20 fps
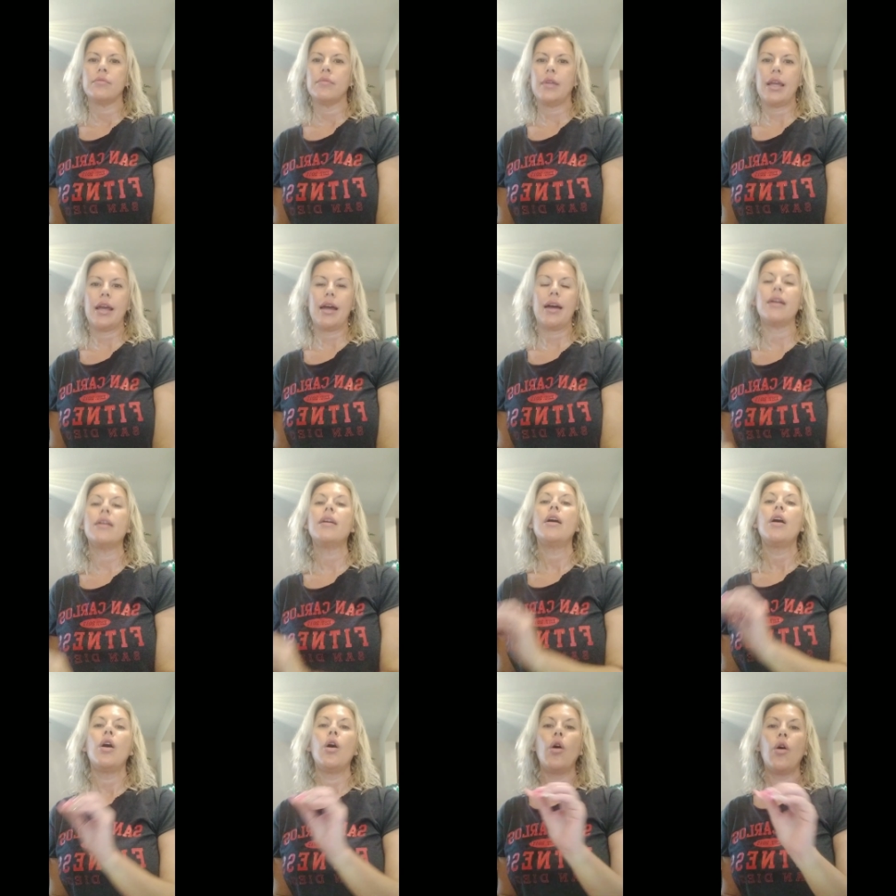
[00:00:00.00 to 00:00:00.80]
Yeah.
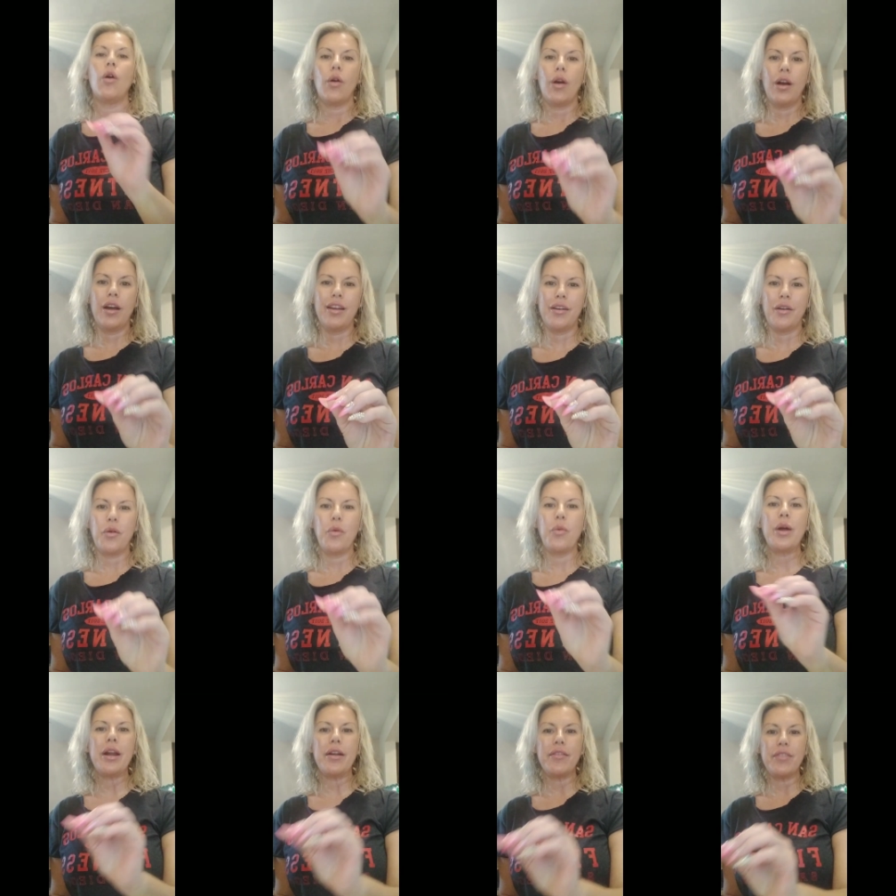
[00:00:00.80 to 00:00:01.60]

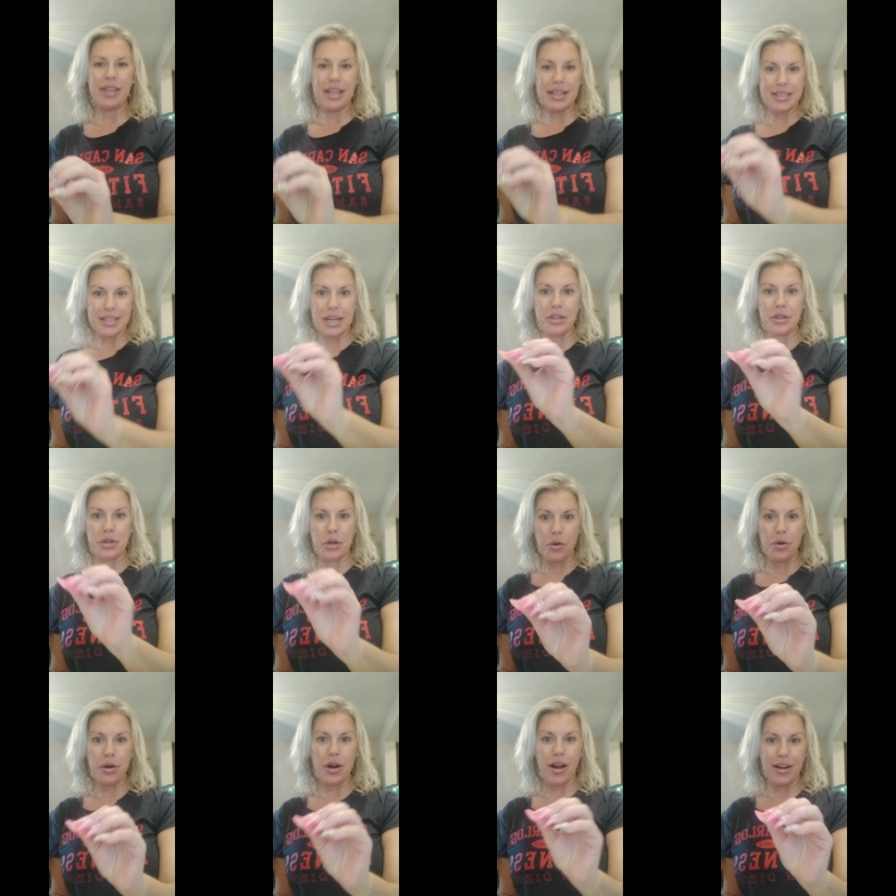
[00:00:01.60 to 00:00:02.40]
Whenever they say
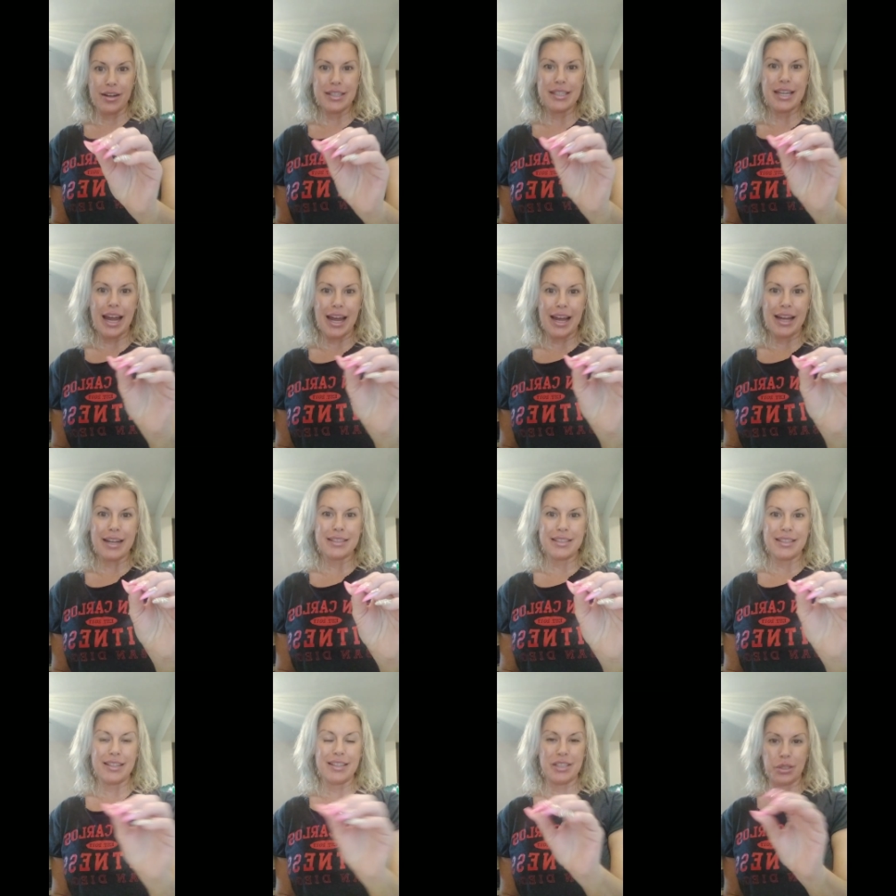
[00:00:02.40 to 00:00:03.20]
no
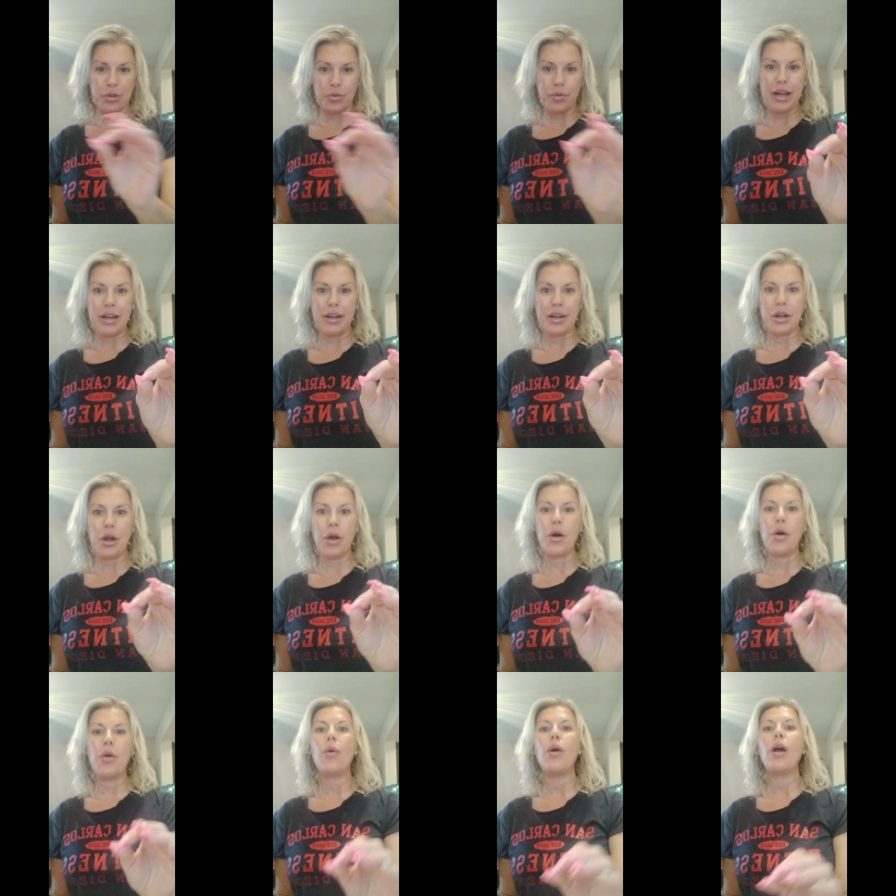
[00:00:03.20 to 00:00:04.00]
contact is the way to
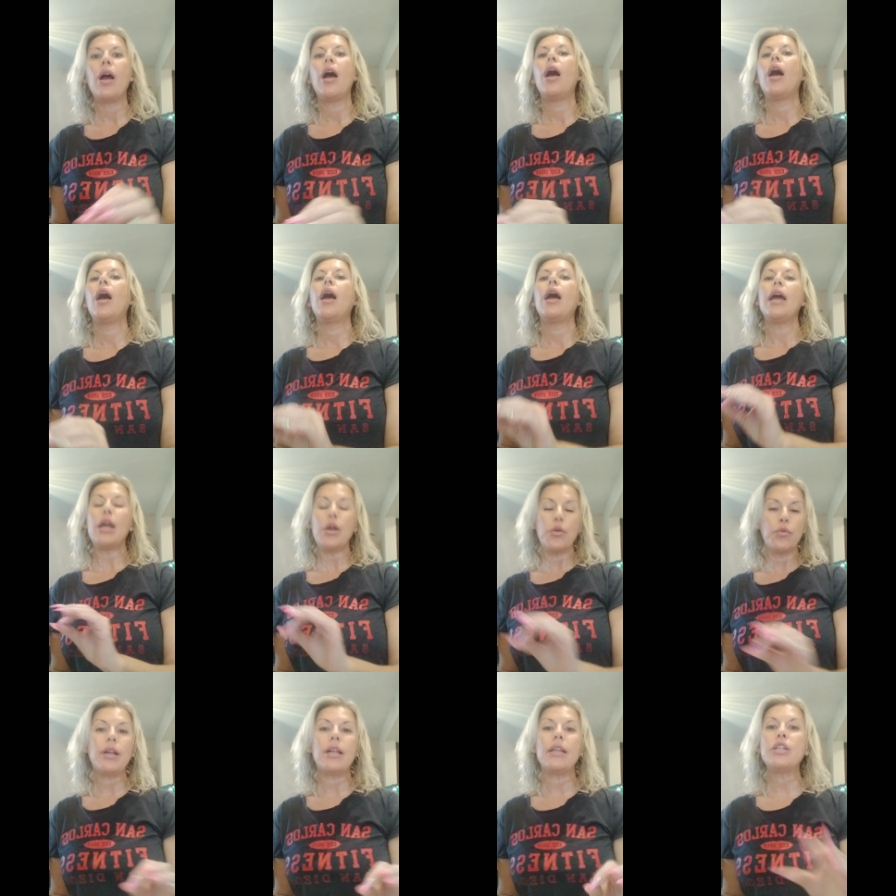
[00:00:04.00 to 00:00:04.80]
go,
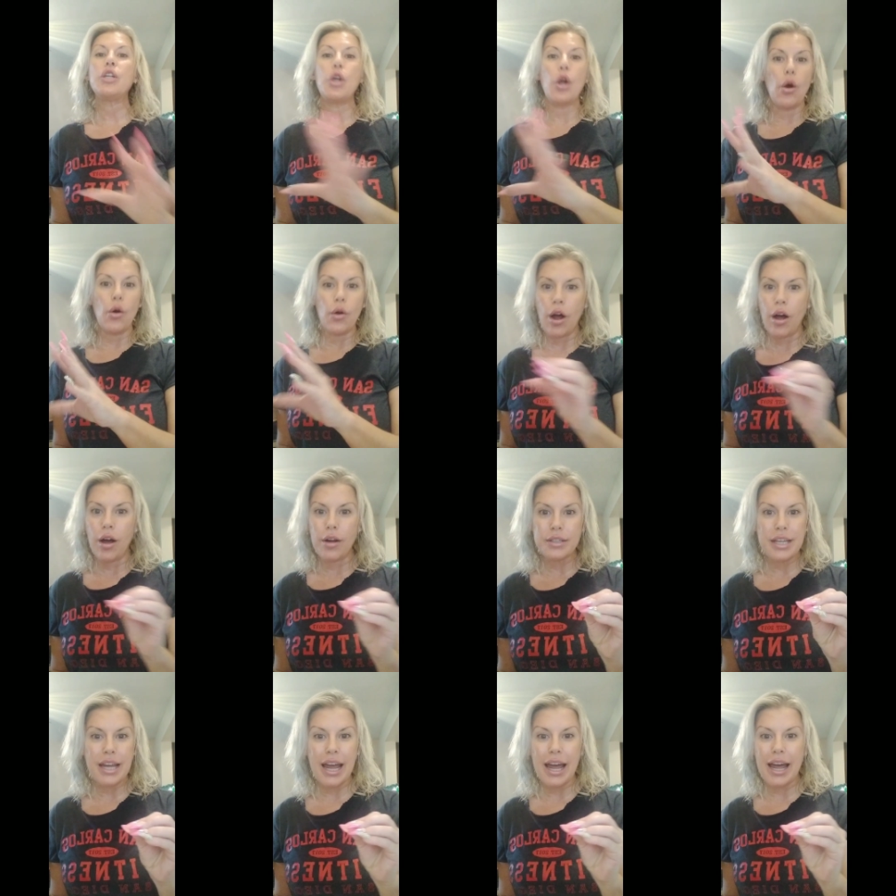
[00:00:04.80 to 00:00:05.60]
no
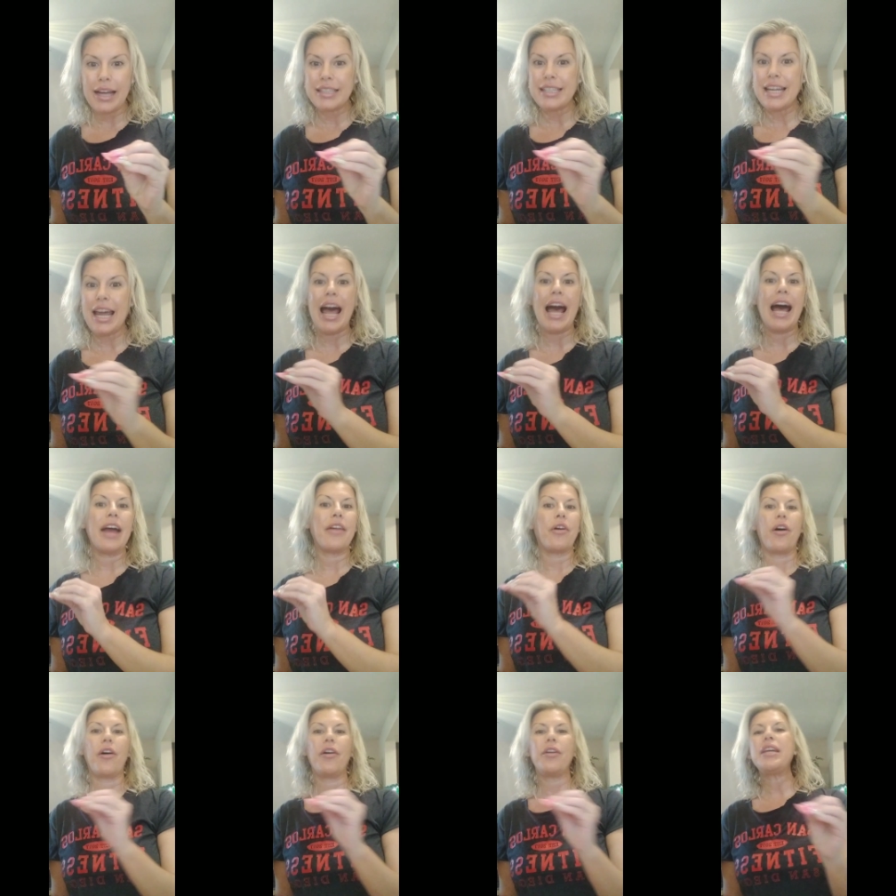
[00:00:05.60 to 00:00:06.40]
contact at
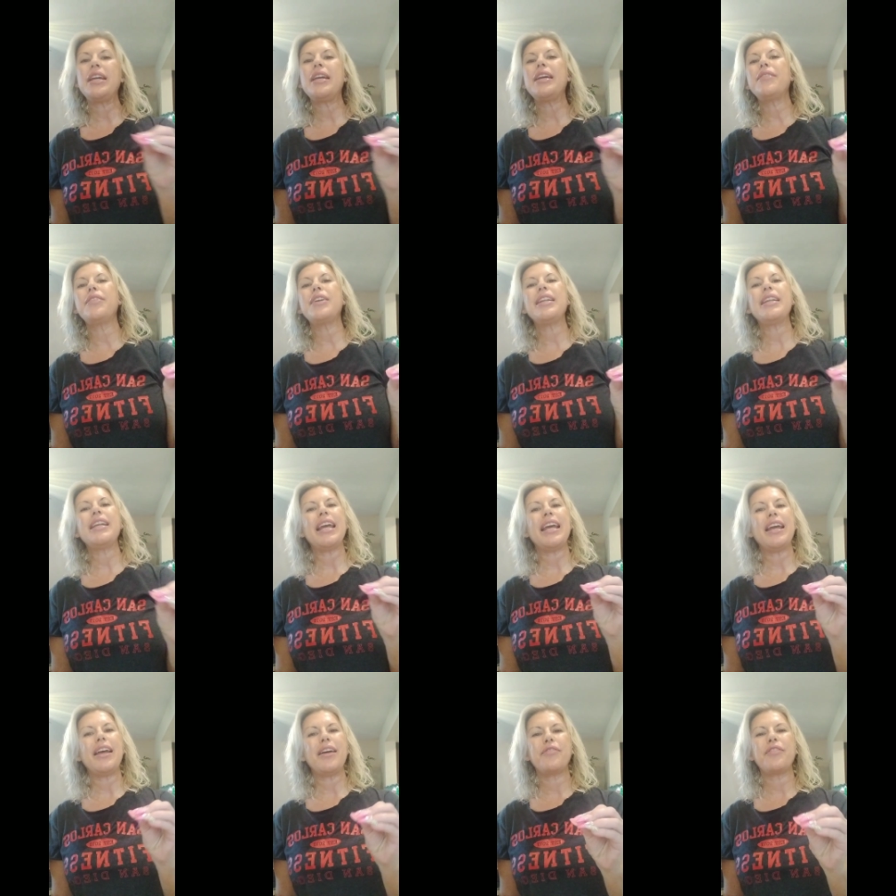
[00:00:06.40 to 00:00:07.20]
all. Even
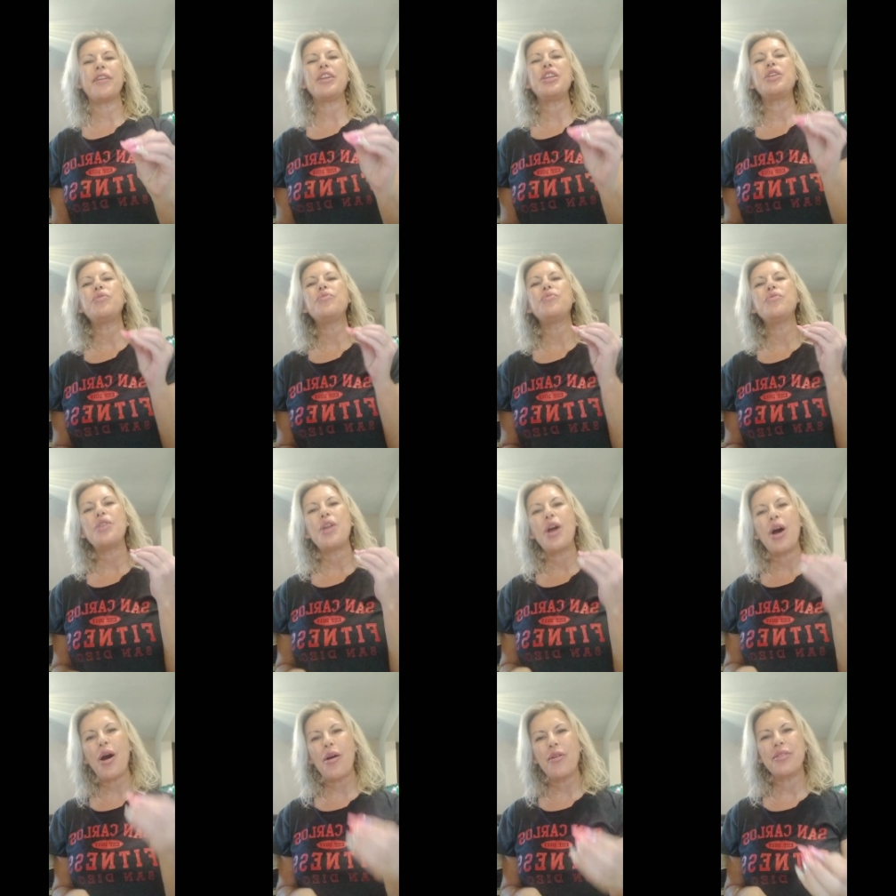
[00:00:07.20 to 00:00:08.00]
if you
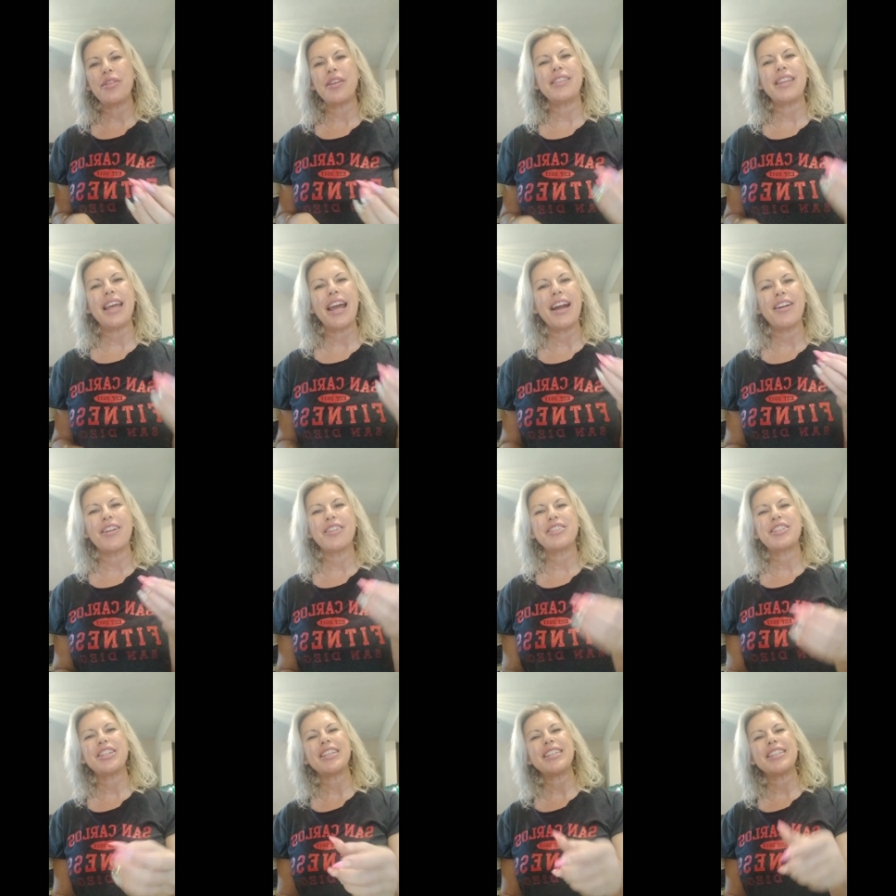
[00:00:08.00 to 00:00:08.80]
know that they are
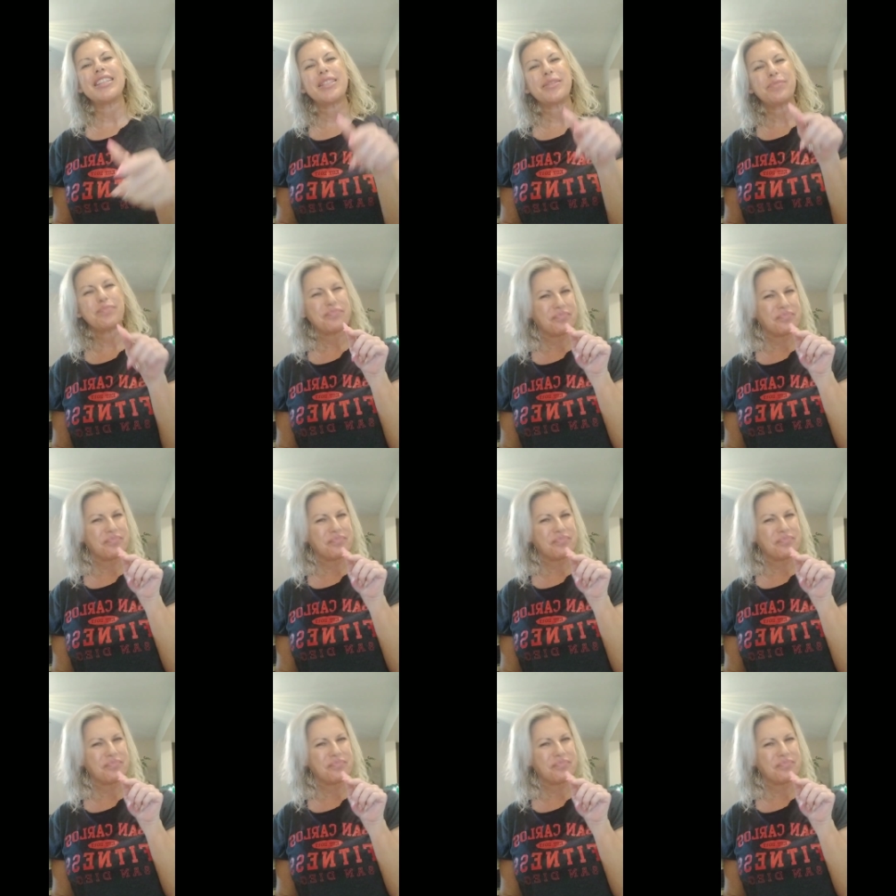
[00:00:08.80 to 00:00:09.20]
just